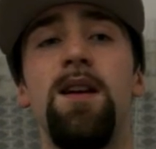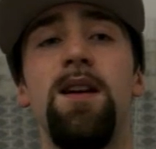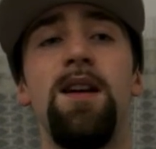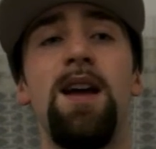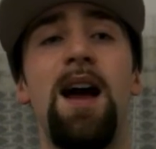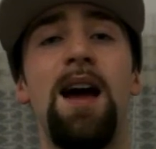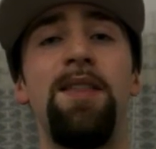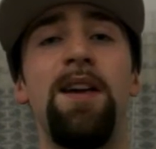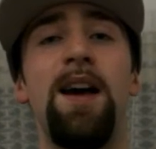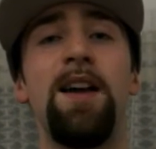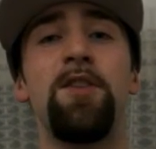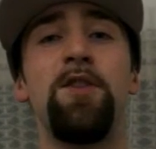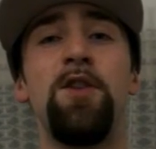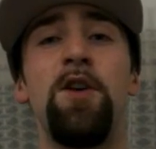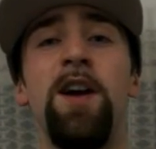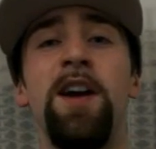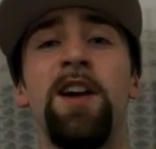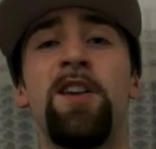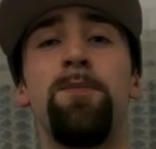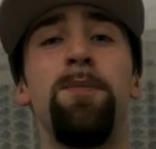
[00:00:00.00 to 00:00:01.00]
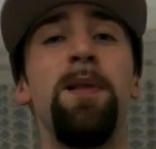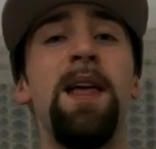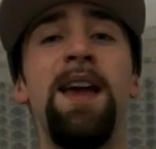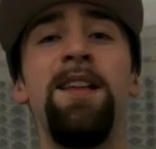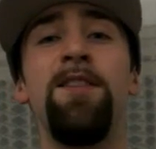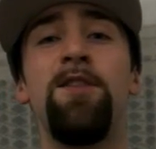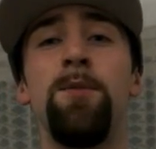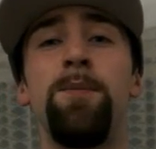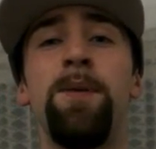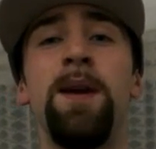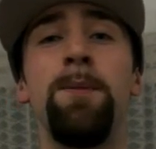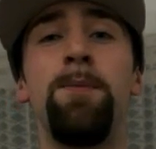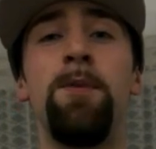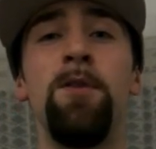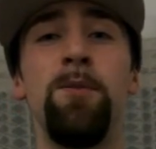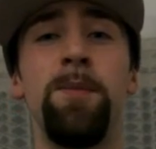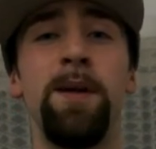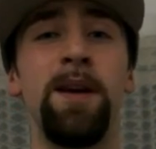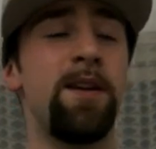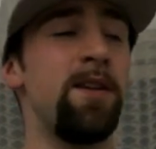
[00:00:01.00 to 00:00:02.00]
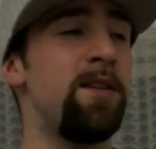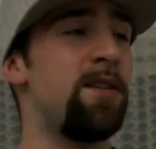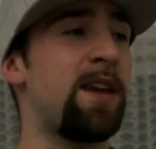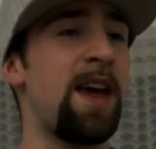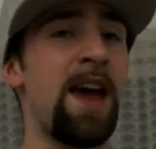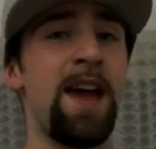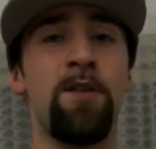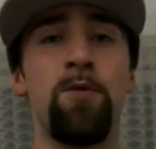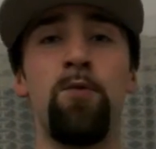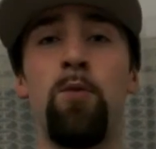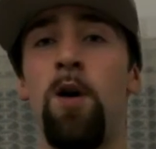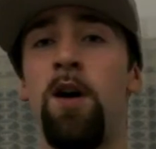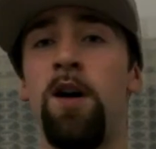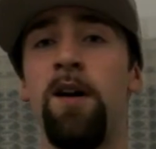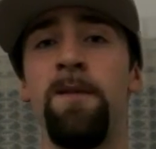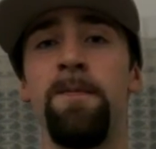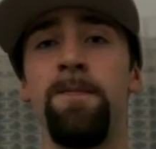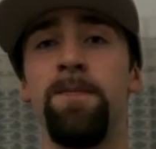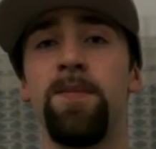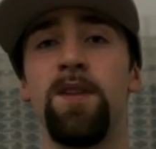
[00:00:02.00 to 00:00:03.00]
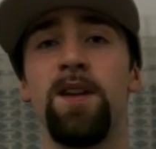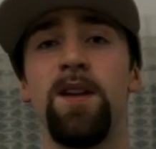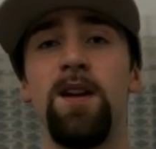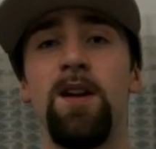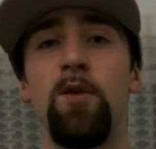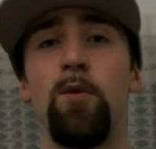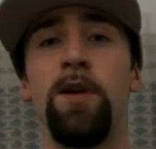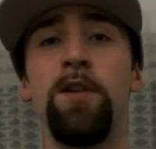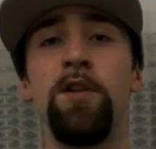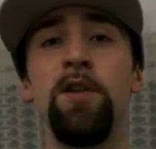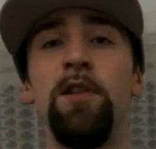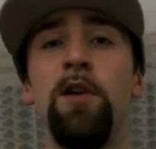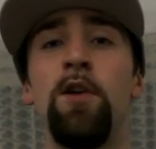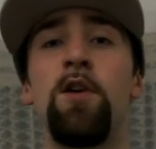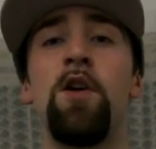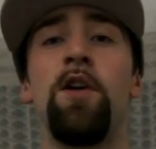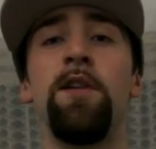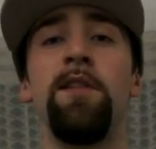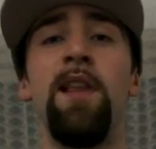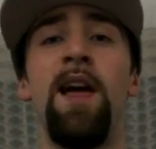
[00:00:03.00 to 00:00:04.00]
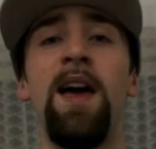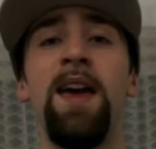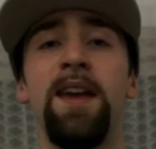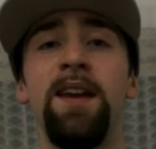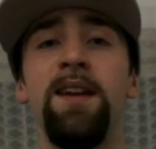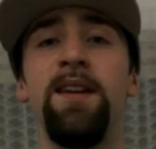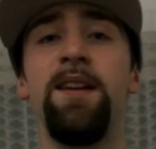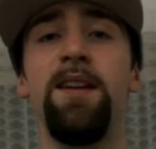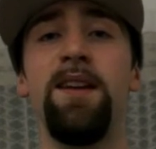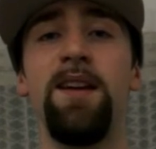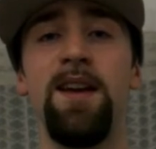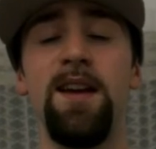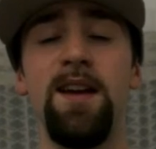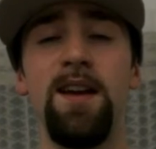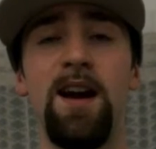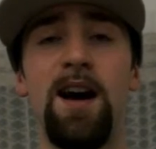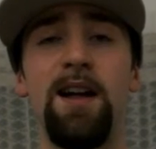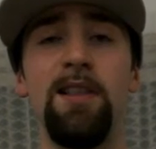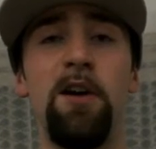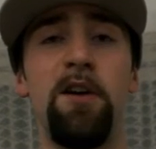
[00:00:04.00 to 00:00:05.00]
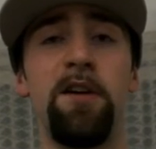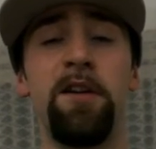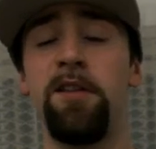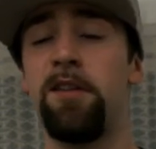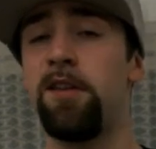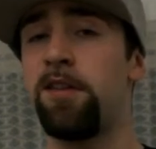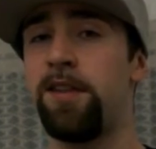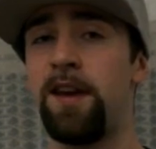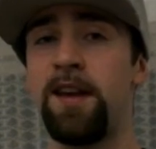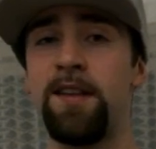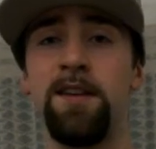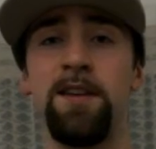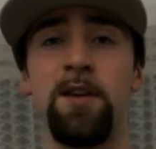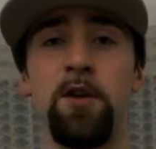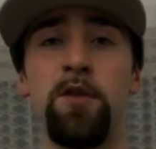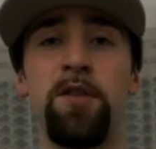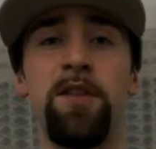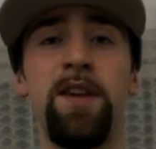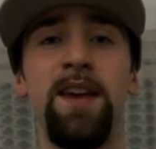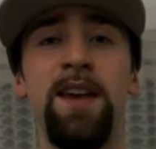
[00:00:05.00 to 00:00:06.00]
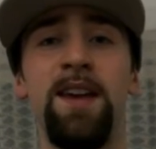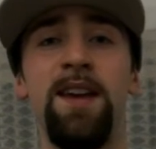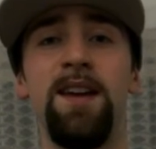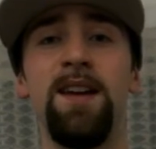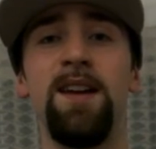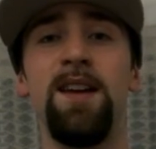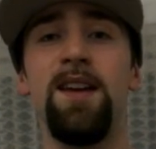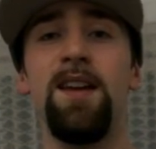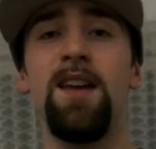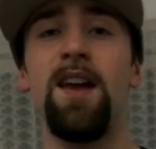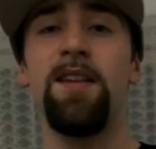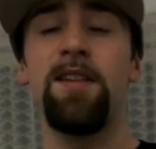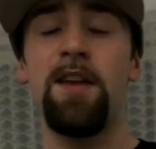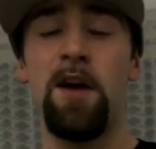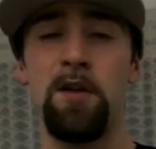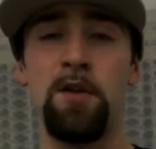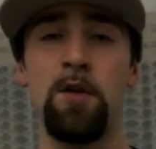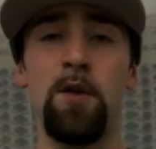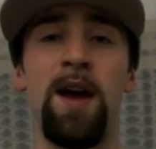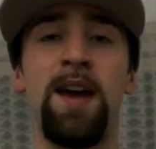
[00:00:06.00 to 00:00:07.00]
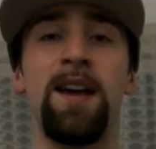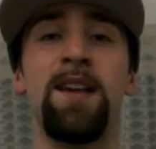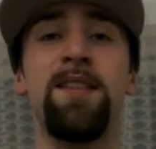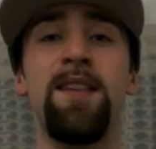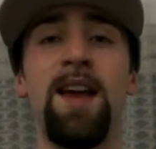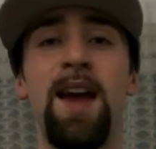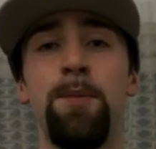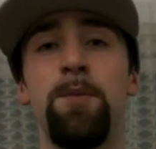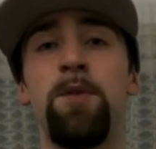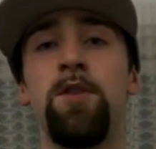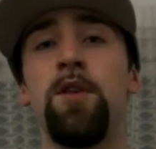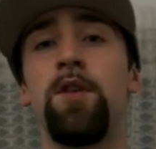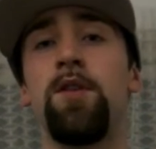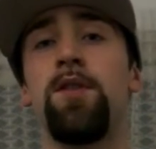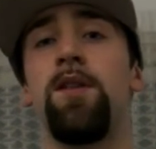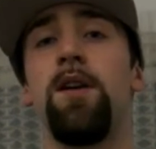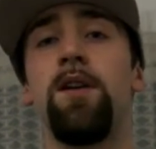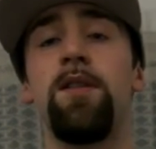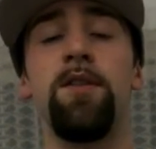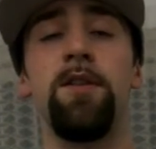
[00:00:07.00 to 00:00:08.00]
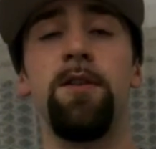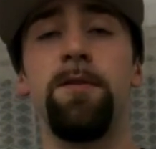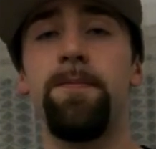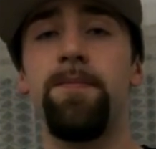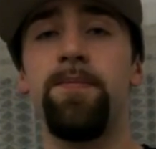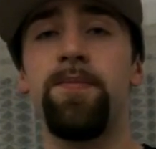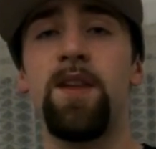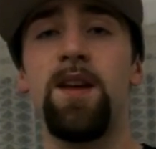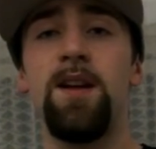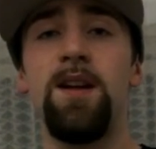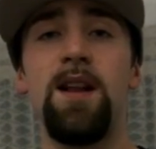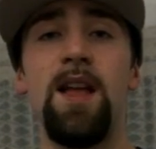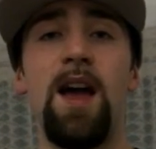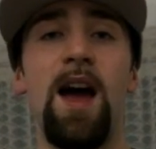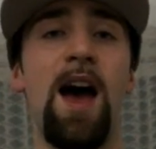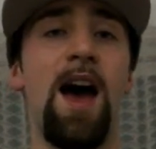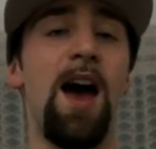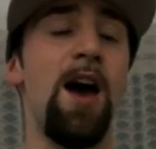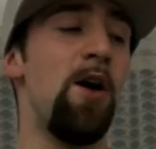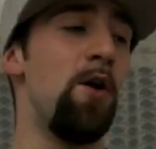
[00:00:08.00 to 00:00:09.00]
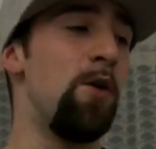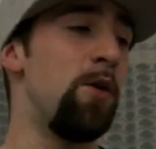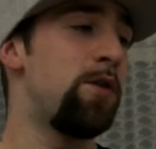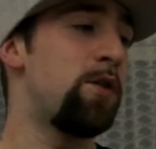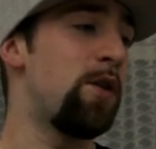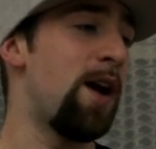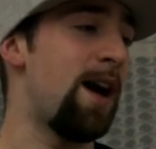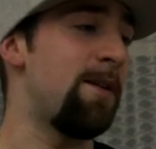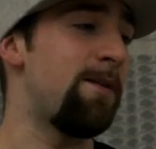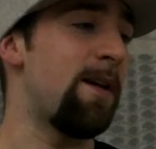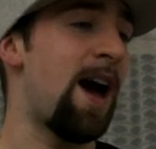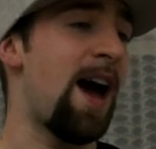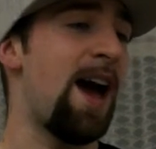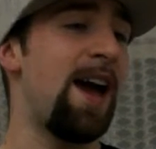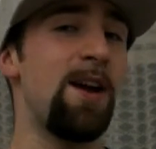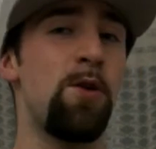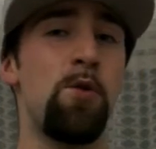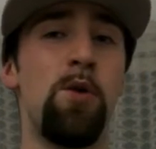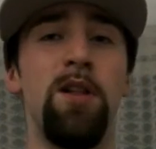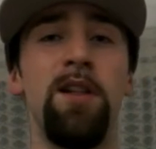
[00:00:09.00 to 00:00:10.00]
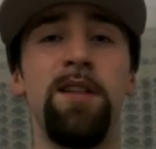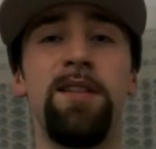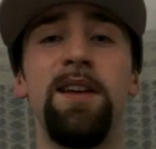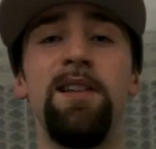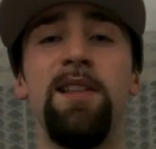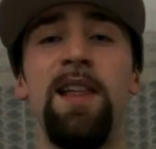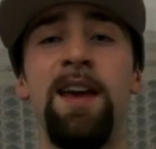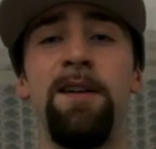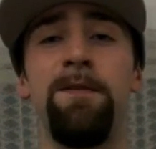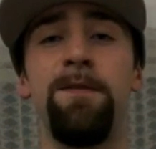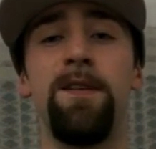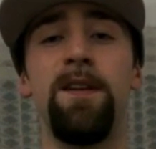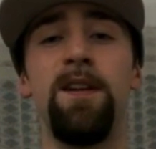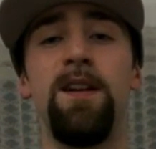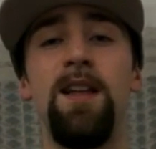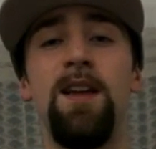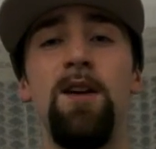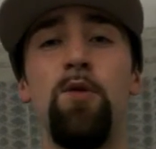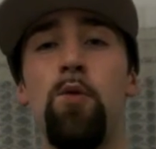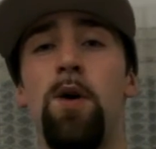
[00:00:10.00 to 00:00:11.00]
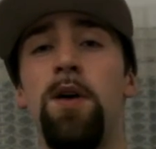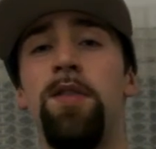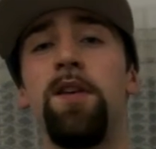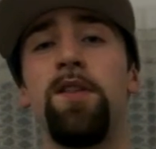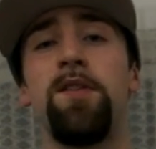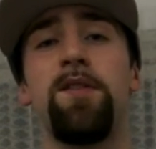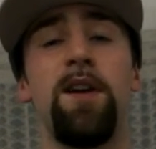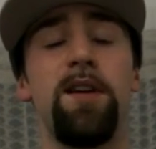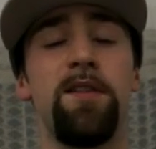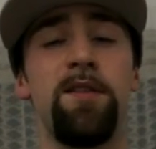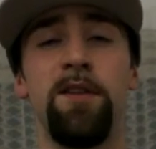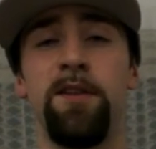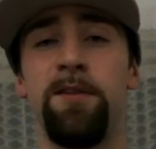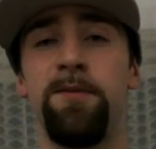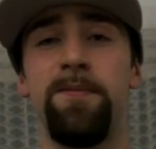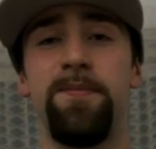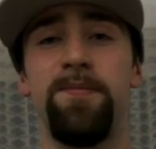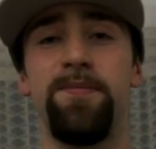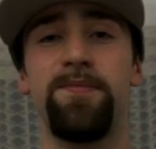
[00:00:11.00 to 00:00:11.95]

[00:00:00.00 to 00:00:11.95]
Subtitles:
And that's not explained to people because guess what? When you look online, a lot of the things that you see is how to accept your stutter, how to have a high quality life with a stutter.